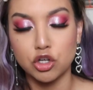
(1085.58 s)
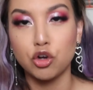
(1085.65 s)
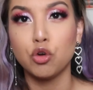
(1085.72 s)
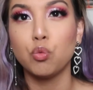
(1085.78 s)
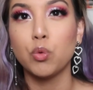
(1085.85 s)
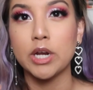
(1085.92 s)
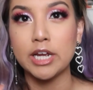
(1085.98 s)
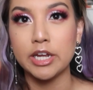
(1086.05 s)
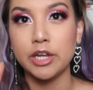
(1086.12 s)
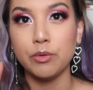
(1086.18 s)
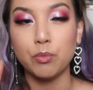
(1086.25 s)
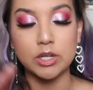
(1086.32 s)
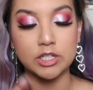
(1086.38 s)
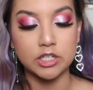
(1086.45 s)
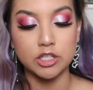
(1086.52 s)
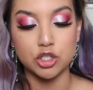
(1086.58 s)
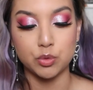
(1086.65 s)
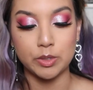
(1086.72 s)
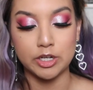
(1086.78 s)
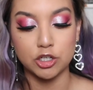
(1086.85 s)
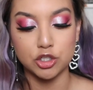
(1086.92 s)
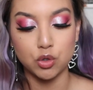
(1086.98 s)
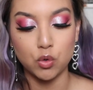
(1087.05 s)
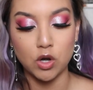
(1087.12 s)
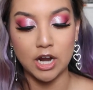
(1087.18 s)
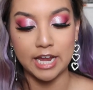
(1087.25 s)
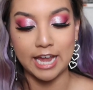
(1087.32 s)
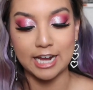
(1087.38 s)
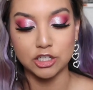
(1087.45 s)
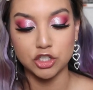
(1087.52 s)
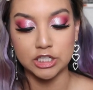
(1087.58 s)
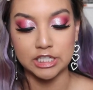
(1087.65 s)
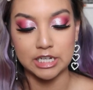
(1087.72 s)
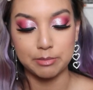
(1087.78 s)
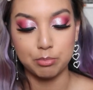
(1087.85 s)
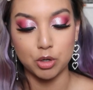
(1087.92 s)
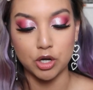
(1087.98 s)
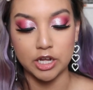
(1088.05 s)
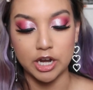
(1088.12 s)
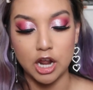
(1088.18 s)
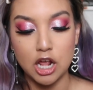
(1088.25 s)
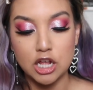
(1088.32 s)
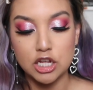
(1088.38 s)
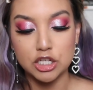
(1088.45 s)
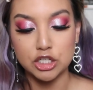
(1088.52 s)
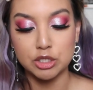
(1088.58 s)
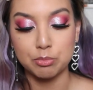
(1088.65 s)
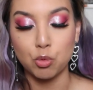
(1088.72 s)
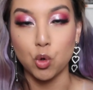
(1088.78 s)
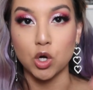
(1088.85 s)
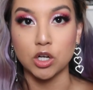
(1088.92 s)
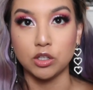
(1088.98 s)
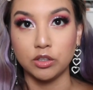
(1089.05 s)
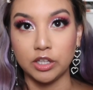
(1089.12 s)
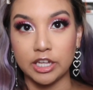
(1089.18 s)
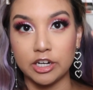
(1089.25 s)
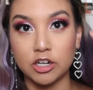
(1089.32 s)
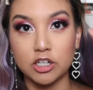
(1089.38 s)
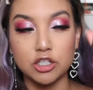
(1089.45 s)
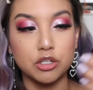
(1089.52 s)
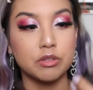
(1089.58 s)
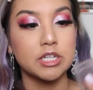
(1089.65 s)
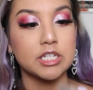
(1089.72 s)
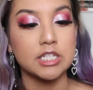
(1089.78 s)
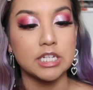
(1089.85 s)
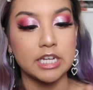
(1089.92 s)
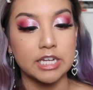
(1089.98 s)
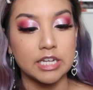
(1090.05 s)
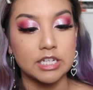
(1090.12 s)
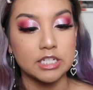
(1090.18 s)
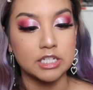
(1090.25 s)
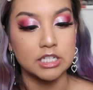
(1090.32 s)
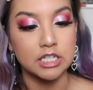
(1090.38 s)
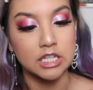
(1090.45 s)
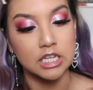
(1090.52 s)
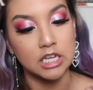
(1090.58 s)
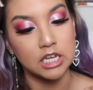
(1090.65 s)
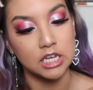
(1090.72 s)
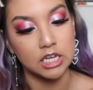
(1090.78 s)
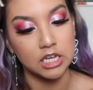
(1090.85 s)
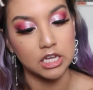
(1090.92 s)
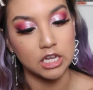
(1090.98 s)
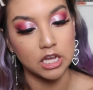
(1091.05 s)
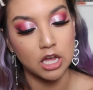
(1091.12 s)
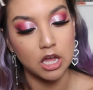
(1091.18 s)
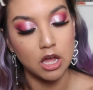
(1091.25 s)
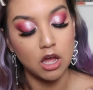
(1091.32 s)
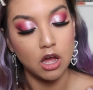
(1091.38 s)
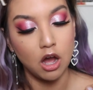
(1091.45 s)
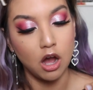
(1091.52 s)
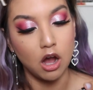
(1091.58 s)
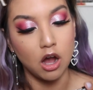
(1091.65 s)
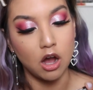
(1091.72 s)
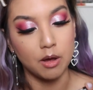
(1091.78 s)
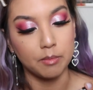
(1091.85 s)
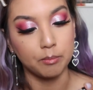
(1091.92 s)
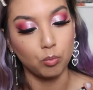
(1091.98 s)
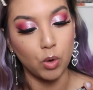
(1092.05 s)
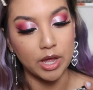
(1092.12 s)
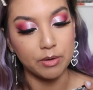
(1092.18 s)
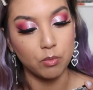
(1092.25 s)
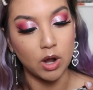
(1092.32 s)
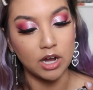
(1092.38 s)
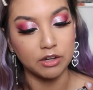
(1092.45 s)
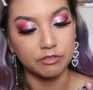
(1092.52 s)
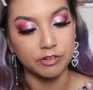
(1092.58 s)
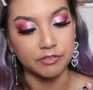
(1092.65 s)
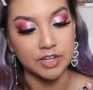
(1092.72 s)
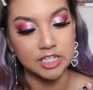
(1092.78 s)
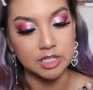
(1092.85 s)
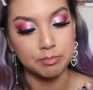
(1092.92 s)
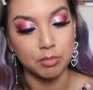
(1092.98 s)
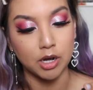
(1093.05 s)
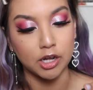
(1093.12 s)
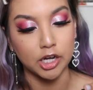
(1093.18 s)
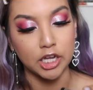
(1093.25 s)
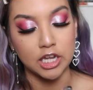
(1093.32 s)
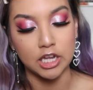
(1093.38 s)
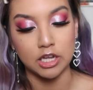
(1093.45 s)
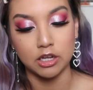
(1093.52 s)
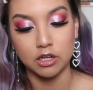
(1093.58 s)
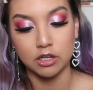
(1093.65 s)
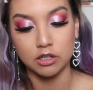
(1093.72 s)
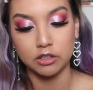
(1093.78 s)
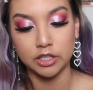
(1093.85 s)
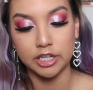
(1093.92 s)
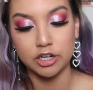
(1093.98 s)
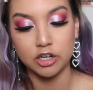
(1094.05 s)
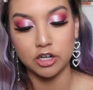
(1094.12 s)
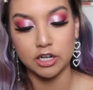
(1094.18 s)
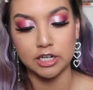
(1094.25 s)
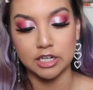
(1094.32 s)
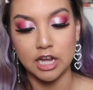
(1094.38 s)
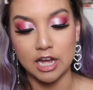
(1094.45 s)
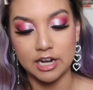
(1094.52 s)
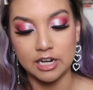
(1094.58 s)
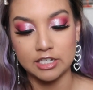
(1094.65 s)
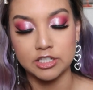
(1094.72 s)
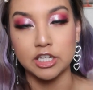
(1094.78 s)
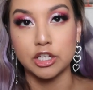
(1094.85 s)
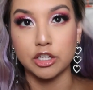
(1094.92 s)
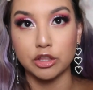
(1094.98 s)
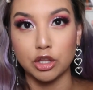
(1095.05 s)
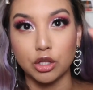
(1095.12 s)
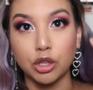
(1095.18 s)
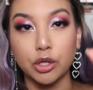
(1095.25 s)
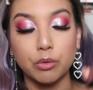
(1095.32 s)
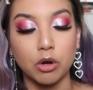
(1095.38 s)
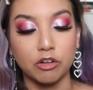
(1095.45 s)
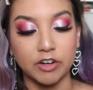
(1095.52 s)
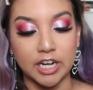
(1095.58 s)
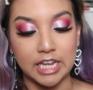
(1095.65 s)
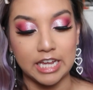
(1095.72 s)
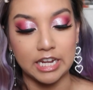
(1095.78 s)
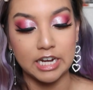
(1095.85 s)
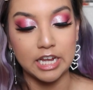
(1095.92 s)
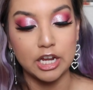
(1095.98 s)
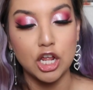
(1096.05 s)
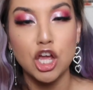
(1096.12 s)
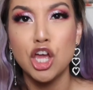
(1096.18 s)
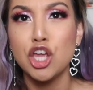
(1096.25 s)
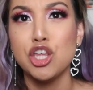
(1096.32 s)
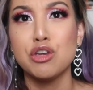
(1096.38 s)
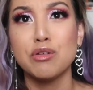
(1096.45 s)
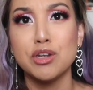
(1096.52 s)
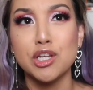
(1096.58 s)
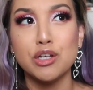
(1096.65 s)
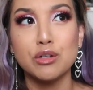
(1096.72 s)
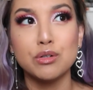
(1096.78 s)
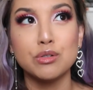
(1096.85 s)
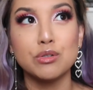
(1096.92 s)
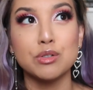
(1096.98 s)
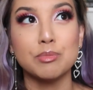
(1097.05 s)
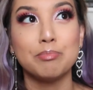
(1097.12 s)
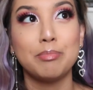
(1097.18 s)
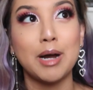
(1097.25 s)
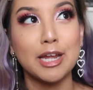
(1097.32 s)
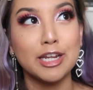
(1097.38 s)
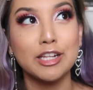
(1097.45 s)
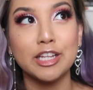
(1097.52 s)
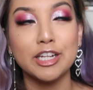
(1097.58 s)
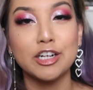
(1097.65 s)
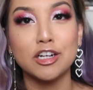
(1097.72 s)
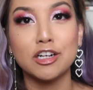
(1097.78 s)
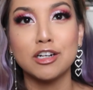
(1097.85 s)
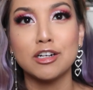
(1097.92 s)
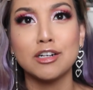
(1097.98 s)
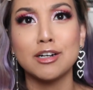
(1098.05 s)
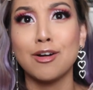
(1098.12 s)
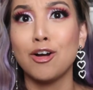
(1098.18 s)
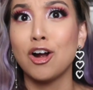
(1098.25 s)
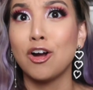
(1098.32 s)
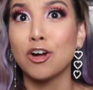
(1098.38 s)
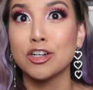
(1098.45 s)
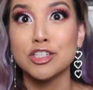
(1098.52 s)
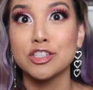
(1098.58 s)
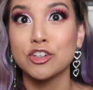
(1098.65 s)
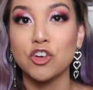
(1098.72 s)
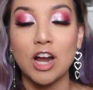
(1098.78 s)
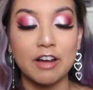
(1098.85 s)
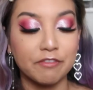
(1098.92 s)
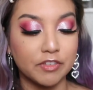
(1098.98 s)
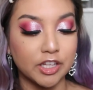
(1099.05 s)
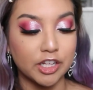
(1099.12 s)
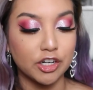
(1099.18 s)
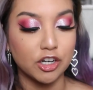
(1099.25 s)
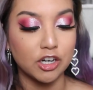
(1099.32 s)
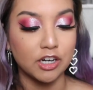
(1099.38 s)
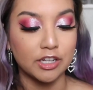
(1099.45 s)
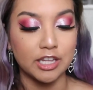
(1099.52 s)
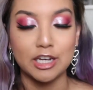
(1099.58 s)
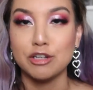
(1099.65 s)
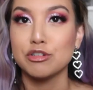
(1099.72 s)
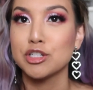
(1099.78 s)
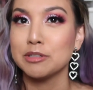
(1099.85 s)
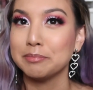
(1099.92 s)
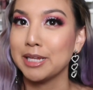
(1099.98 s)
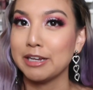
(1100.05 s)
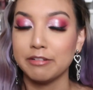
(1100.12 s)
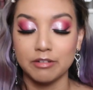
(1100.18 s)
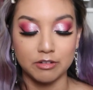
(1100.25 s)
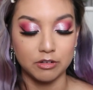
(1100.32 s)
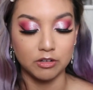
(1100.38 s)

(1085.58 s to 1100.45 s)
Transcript: So when I went to the sweetener tour, I actually did put some more glitter. So this is the Wet n Wild for Face and Body glitter. It kind of has the glue already in it. You can use body glitter, arts and craft glitter, and then use some like